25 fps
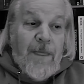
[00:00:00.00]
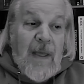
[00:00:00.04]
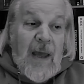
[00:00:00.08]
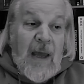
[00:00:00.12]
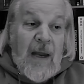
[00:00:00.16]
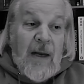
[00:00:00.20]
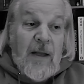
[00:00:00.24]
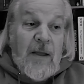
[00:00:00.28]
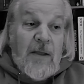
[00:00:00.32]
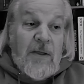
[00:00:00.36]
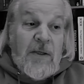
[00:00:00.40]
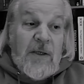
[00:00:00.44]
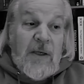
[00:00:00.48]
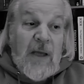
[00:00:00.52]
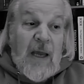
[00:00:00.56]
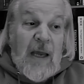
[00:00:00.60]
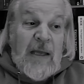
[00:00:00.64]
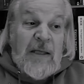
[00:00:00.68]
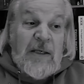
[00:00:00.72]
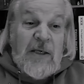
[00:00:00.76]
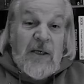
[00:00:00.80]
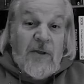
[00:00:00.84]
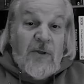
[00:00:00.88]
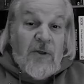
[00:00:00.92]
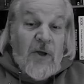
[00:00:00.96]
And
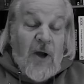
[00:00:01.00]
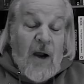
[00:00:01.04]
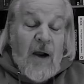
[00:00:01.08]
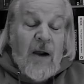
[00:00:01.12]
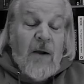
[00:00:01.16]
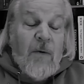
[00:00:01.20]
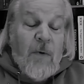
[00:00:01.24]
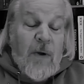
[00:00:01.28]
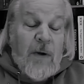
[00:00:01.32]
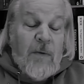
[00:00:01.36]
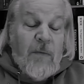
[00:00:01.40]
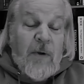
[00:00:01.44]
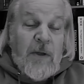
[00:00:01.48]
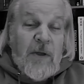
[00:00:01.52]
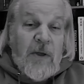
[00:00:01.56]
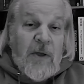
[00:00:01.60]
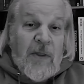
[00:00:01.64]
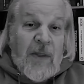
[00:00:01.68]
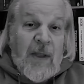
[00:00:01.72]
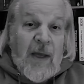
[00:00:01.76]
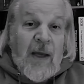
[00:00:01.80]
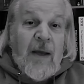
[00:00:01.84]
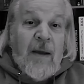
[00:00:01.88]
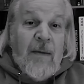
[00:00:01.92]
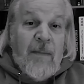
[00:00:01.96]
it's a dark one when you
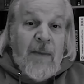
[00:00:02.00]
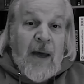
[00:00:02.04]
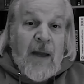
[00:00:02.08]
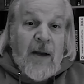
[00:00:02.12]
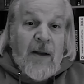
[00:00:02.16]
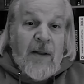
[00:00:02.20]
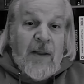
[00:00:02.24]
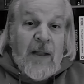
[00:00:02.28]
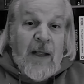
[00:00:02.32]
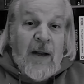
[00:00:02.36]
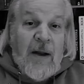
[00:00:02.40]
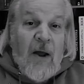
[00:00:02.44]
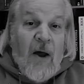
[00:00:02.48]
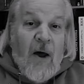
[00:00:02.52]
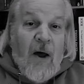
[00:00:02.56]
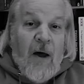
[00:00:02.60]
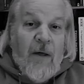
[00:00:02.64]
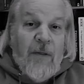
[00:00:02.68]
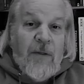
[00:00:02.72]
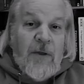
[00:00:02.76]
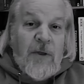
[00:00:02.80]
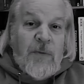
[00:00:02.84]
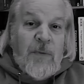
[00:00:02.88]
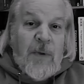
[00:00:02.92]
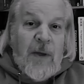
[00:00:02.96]
think about it, that
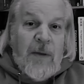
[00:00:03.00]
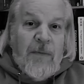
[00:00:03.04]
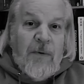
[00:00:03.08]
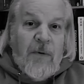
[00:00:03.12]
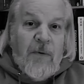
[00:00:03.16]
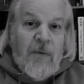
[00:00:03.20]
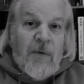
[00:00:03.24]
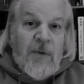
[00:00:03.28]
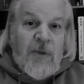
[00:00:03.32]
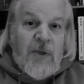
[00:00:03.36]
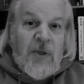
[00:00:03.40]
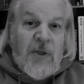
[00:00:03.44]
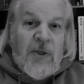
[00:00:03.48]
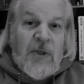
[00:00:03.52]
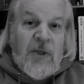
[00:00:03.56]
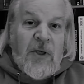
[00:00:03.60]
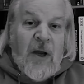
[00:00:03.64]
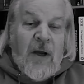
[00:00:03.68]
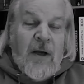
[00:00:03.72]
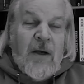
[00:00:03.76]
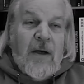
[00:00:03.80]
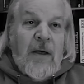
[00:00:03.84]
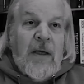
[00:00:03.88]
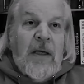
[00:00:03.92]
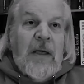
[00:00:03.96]
all these people will just
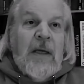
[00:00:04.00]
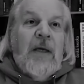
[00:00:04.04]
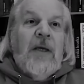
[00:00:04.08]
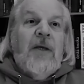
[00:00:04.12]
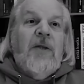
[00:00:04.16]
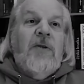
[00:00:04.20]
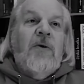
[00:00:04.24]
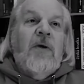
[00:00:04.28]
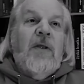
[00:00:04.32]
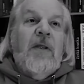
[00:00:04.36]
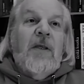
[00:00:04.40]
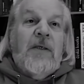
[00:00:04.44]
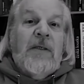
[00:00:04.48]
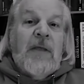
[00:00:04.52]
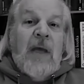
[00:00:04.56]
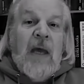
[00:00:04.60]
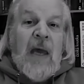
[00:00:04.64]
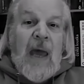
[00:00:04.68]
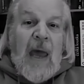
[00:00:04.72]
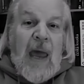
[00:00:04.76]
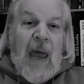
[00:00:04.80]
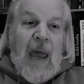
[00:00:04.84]
start doing this.